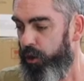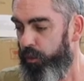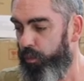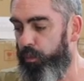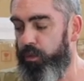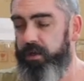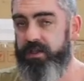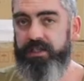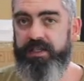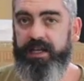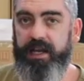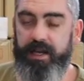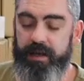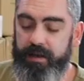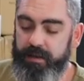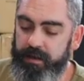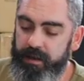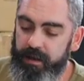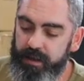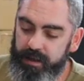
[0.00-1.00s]
Wood
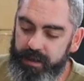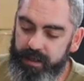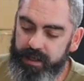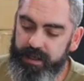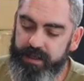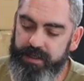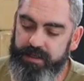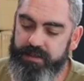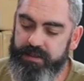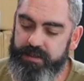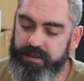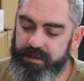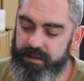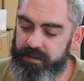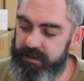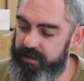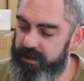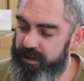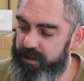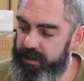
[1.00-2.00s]
stain
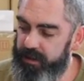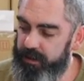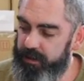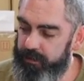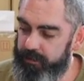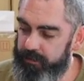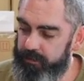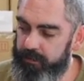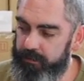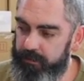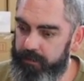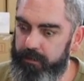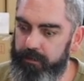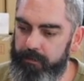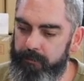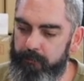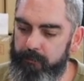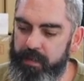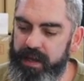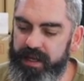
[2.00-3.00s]
is the
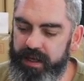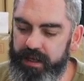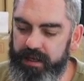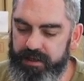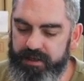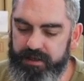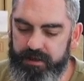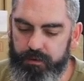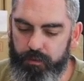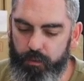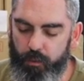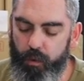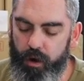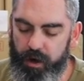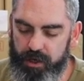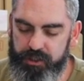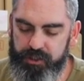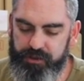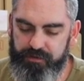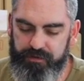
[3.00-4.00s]
mega
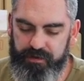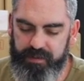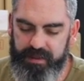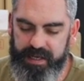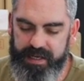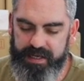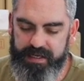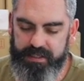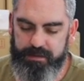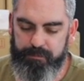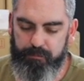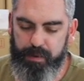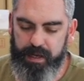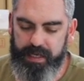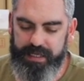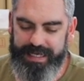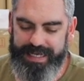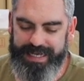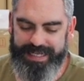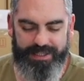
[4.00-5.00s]
wash for these,
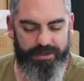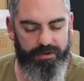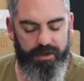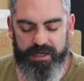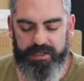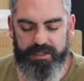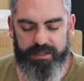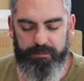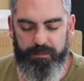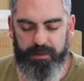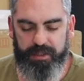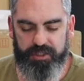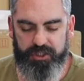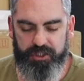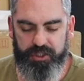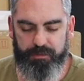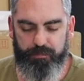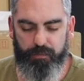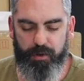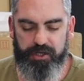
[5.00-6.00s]
but it's not as simple as
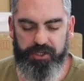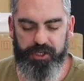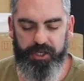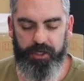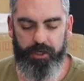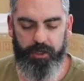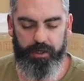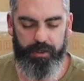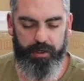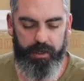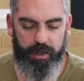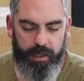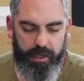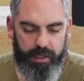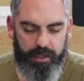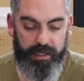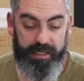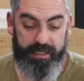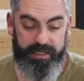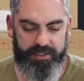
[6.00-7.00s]
just brushing it on
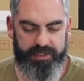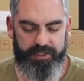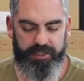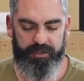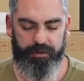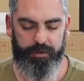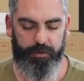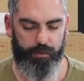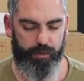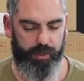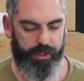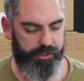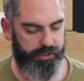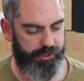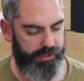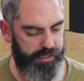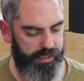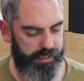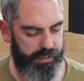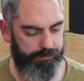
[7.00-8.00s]
like a Citadel wash.